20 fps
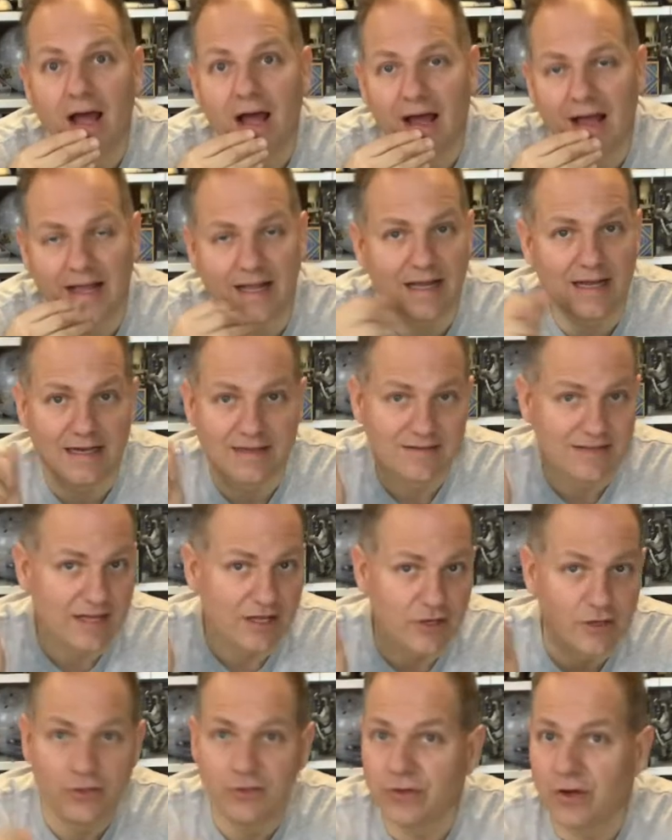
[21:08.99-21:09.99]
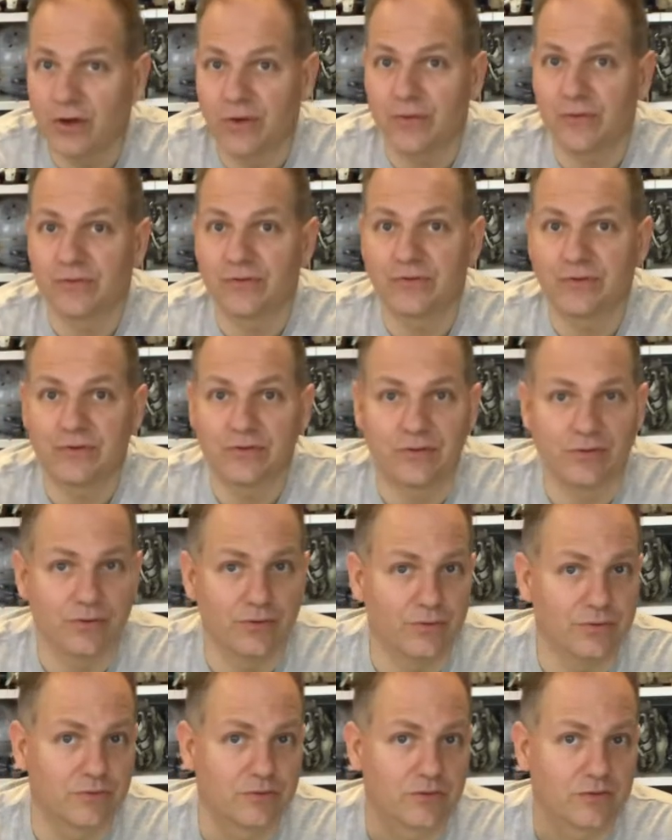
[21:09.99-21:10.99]
I gotta say kudos
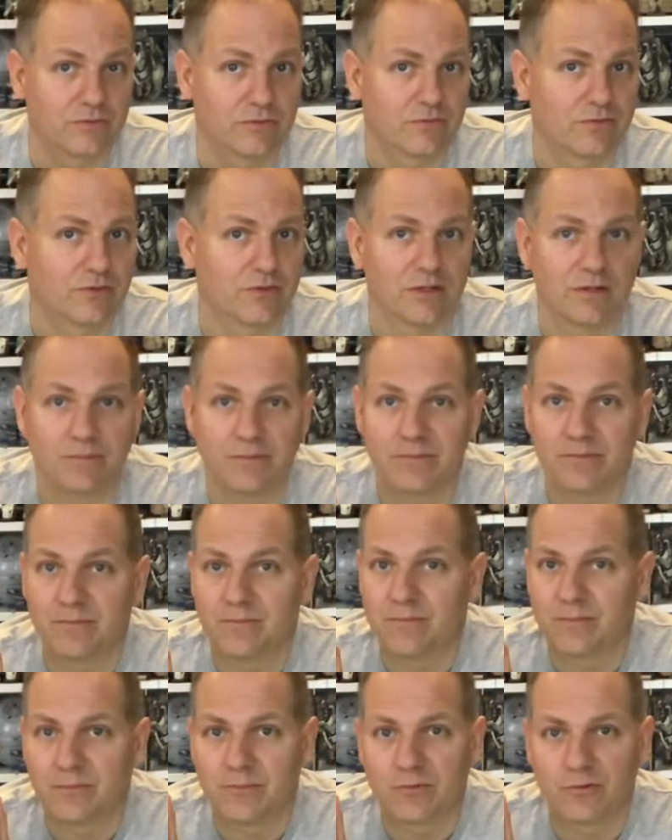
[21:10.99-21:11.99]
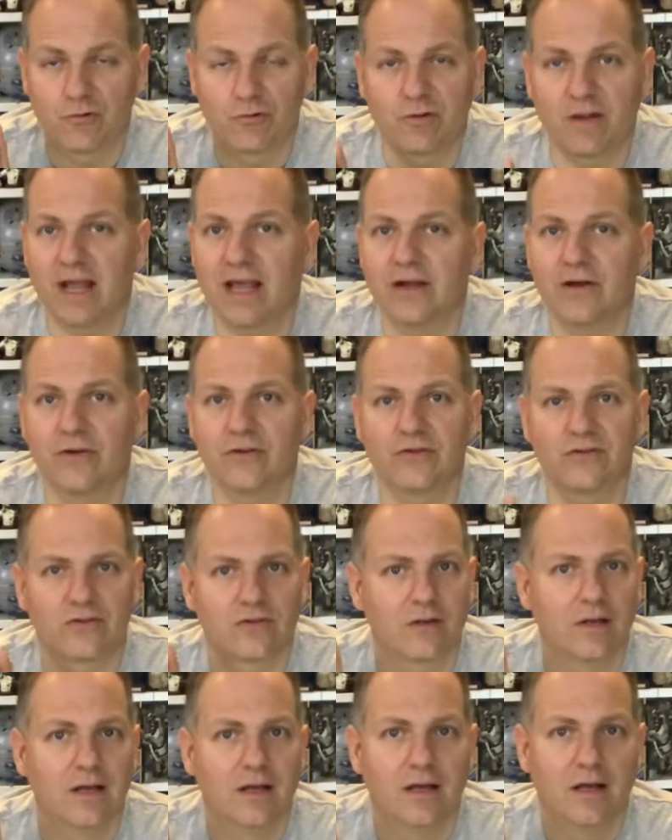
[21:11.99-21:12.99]
to to the creators,